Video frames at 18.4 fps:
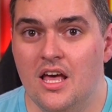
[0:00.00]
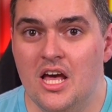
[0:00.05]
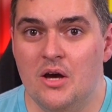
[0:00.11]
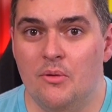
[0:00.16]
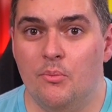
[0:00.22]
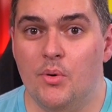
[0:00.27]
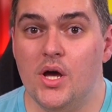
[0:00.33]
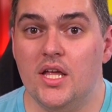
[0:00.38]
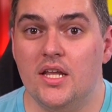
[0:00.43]

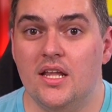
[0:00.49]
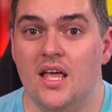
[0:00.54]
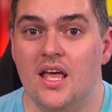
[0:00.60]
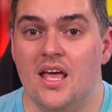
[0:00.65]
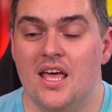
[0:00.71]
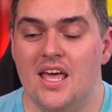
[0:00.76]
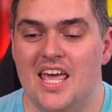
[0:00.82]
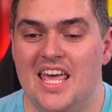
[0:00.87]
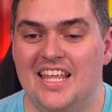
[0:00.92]
But
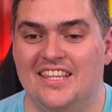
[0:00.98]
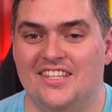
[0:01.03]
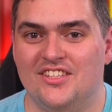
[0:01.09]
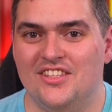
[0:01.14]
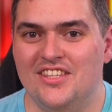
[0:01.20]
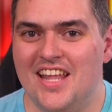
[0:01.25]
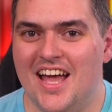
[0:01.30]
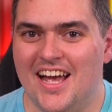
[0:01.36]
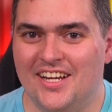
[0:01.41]
it's
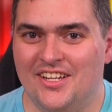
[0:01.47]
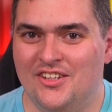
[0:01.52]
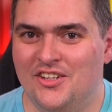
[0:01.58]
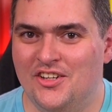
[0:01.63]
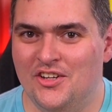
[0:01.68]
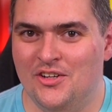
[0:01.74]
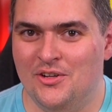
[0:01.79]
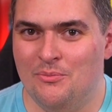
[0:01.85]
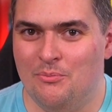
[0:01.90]
not
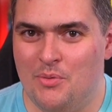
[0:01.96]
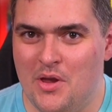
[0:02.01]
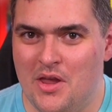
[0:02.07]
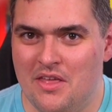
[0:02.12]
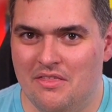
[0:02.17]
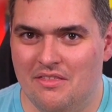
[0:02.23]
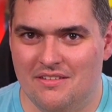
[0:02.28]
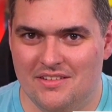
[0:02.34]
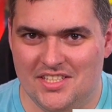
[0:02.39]
going to be
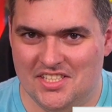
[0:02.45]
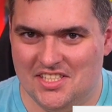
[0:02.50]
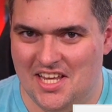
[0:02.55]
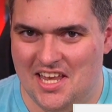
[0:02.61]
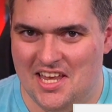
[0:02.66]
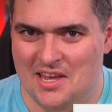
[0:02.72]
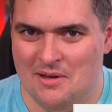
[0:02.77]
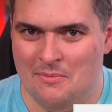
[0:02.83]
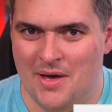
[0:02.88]
the
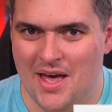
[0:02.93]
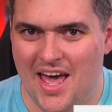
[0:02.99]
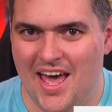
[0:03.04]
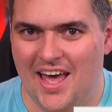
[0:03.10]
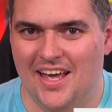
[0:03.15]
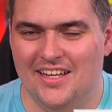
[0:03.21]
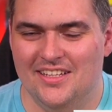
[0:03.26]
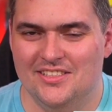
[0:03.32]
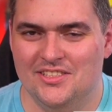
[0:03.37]
same
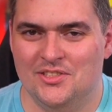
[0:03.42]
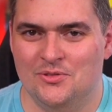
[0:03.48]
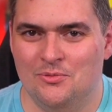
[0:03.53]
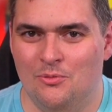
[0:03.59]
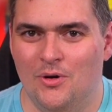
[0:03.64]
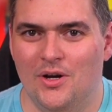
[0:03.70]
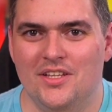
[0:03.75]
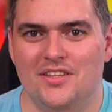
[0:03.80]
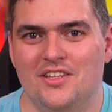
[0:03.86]
as
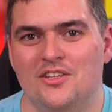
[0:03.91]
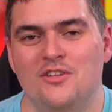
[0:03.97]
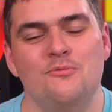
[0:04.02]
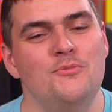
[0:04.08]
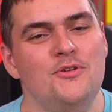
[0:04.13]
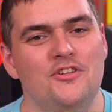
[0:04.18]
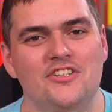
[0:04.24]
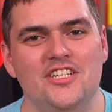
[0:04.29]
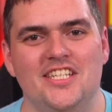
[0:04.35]
what the
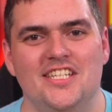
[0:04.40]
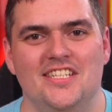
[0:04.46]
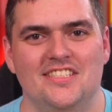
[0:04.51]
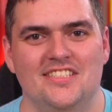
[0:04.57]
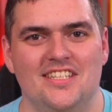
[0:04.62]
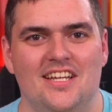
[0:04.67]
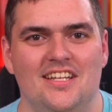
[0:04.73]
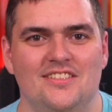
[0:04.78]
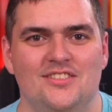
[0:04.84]
community has
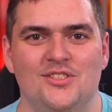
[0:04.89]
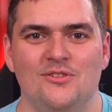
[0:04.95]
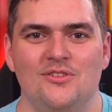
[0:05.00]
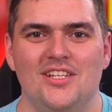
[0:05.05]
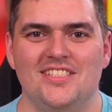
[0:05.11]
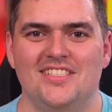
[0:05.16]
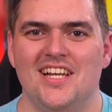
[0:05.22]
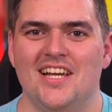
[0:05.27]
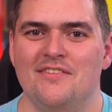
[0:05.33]
said. So
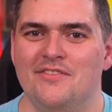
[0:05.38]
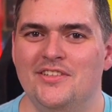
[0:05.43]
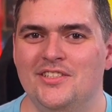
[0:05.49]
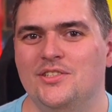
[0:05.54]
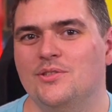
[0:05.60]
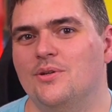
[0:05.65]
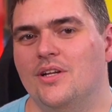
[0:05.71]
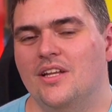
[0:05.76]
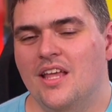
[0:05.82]
let's dive
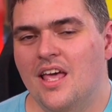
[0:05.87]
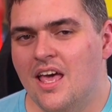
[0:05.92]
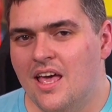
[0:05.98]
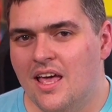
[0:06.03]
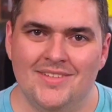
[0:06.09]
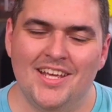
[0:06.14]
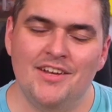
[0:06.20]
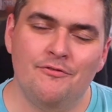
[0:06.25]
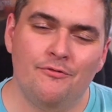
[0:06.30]
into it.
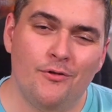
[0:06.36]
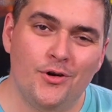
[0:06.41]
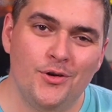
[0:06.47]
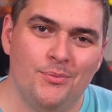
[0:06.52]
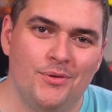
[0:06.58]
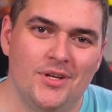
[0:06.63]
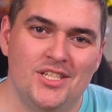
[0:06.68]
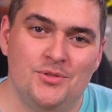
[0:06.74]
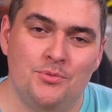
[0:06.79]
In 4th
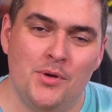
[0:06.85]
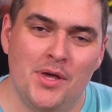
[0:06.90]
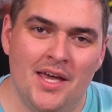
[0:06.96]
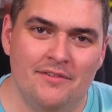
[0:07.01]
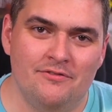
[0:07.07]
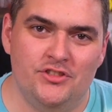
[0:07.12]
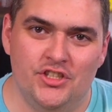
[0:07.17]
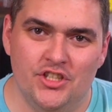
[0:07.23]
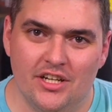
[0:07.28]
place, we
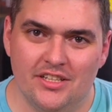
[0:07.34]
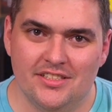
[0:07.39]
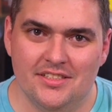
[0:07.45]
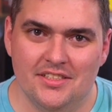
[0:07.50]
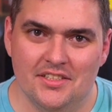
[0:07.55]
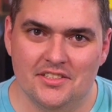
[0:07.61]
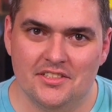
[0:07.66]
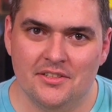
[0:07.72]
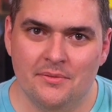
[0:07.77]
have
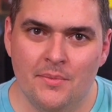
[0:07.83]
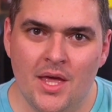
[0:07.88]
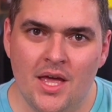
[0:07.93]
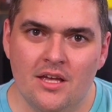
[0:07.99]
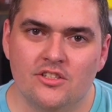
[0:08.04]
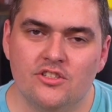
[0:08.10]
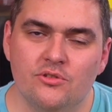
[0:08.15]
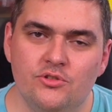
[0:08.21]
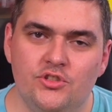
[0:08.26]
Justice.
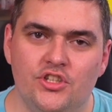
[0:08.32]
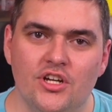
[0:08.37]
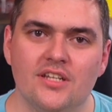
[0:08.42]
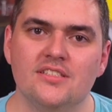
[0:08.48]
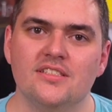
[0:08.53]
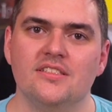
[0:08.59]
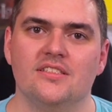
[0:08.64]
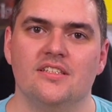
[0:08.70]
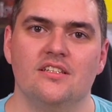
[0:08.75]
So
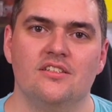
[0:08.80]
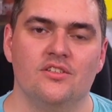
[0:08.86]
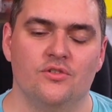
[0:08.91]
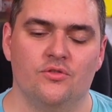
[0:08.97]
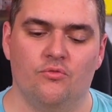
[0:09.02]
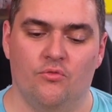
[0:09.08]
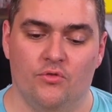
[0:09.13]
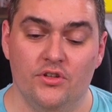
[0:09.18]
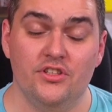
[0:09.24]
Justice does a
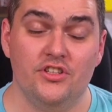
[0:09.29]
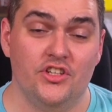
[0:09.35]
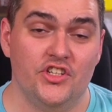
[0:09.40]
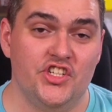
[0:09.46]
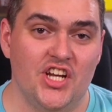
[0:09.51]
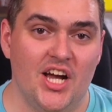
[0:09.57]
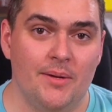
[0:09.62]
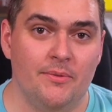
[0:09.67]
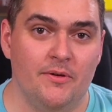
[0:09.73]
really good
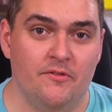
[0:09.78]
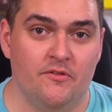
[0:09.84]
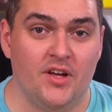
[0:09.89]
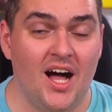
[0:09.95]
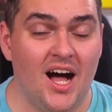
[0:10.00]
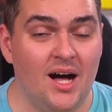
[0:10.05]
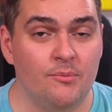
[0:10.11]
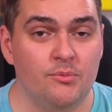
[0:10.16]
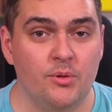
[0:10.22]
job of
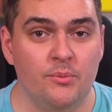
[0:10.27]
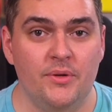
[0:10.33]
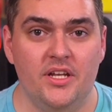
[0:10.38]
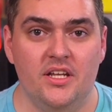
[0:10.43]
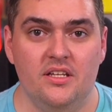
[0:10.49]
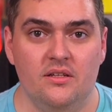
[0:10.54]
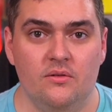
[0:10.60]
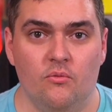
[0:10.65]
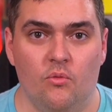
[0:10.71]

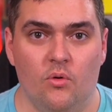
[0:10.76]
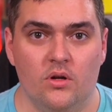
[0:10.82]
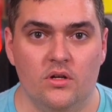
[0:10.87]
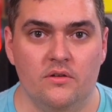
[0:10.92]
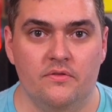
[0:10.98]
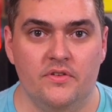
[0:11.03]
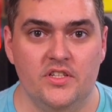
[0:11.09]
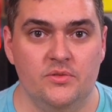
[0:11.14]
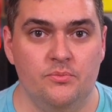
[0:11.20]
complementing one
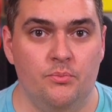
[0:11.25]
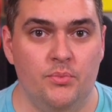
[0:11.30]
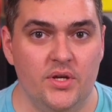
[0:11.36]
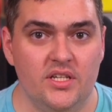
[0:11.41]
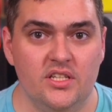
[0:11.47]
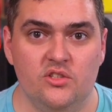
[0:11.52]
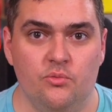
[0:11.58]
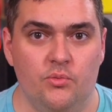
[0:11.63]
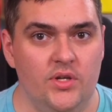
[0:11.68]
of his
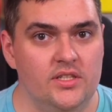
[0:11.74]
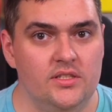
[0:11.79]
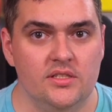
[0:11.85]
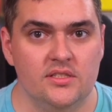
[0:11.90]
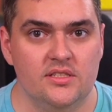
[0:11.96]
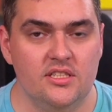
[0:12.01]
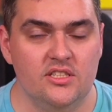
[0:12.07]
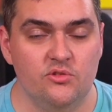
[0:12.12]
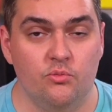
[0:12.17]
biggest
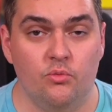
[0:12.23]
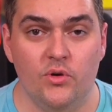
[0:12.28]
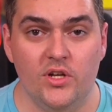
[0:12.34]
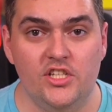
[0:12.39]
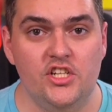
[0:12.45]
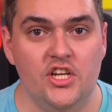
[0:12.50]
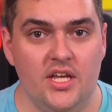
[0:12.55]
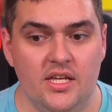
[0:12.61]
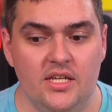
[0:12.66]
weaknesses,
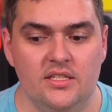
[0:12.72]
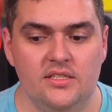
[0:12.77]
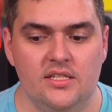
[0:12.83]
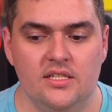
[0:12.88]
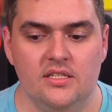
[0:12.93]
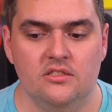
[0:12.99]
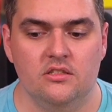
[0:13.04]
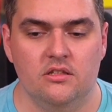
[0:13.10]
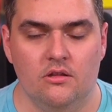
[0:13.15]
which is
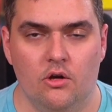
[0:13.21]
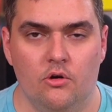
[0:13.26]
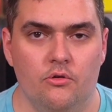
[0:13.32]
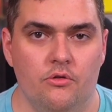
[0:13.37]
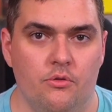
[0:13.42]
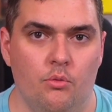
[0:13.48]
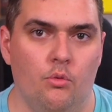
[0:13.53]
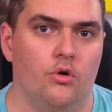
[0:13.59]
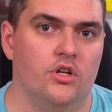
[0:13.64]
his low
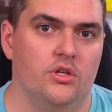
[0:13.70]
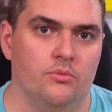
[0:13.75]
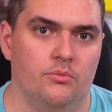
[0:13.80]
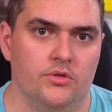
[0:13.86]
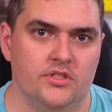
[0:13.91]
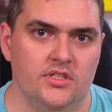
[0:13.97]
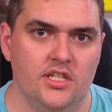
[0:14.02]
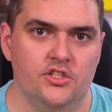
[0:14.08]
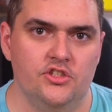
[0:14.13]
thwarting
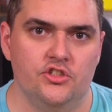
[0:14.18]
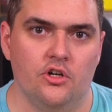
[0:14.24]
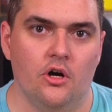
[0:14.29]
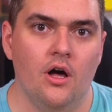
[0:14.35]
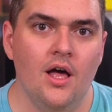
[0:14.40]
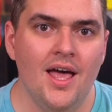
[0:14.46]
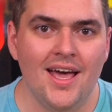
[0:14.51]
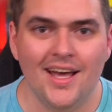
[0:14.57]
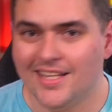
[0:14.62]
potential.
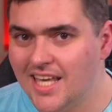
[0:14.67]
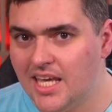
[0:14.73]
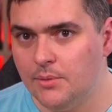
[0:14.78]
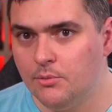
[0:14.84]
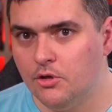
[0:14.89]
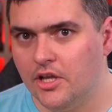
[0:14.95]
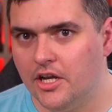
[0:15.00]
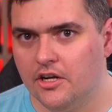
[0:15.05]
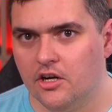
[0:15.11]

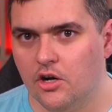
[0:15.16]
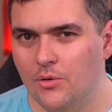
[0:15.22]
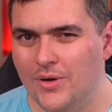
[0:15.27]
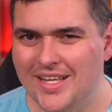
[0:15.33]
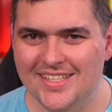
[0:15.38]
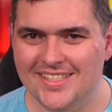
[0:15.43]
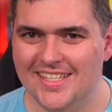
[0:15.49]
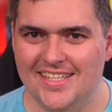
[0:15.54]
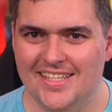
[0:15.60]
Cable Arrow
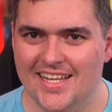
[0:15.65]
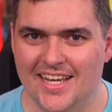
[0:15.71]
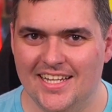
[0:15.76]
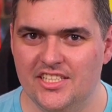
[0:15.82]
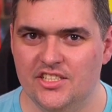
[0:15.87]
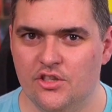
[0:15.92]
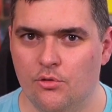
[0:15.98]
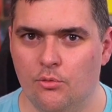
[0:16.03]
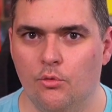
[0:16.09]
is a
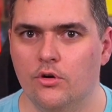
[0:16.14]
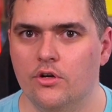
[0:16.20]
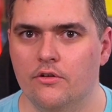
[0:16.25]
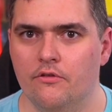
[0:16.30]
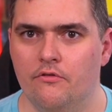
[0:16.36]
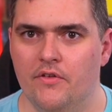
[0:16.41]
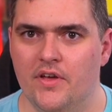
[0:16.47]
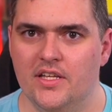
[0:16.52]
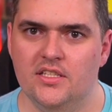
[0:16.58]
nice thwart
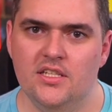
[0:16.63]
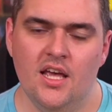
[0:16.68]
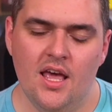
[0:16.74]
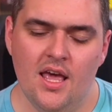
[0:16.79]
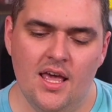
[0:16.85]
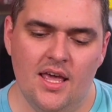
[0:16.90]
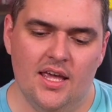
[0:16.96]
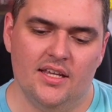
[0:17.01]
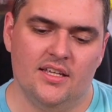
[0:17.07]
event.
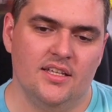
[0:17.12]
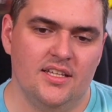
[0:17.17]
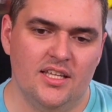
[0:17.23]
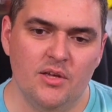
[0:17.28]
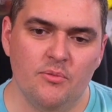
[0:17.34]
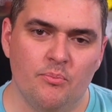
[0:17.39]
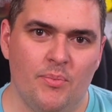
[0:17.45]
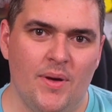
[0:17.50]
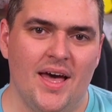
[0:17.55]
It can
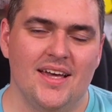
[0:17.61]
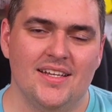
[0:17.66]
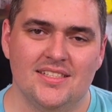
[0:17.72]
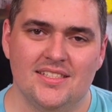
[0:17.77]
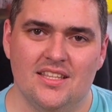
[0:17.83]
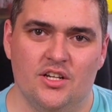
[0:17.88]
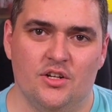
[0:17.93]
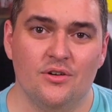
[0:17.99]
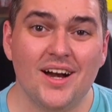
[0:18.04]
get past
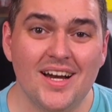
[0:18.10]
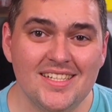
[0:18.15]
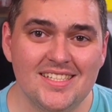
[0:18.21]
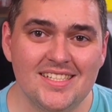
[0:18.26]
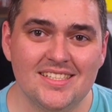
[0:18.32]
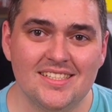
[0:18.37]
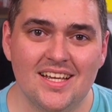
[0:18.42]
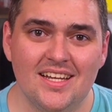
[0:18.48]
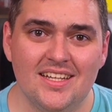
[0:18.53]
the
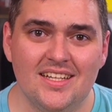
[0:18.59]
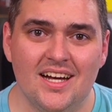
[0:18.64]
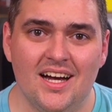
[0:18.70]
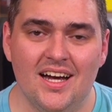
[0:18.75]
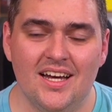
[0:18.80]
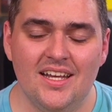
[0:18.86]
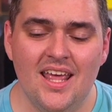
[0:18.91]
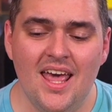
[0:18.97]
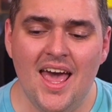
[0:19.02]
crisis
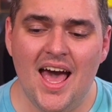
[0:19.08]
icon.